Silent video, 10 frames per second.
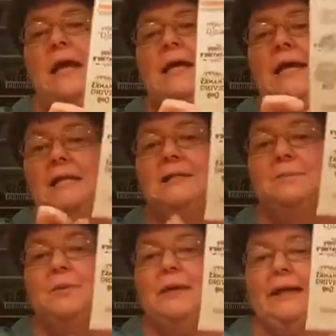And that's a
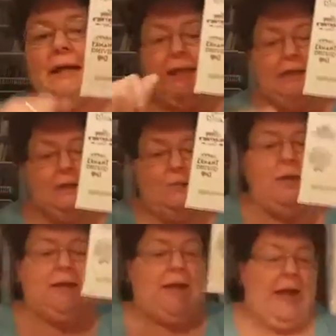pretty handy
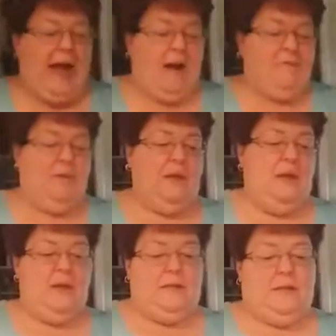one to have
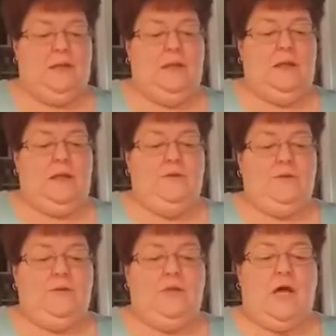because
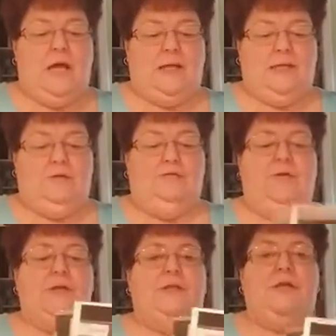there's a lot of
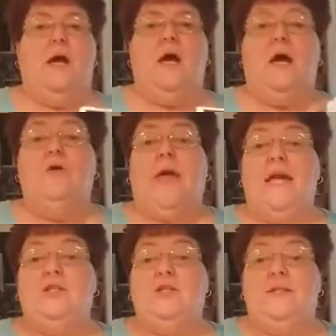different
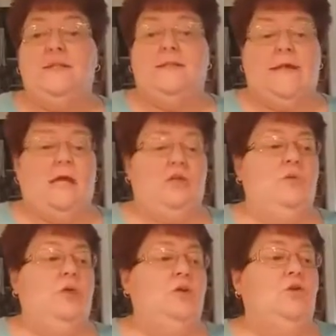occasions that you
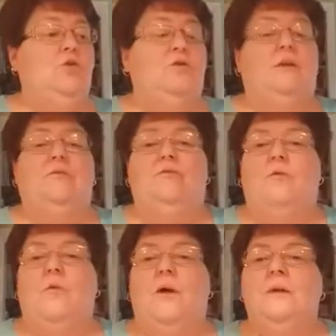can use it
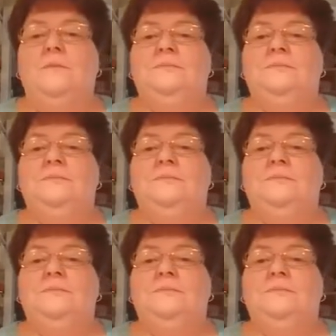for.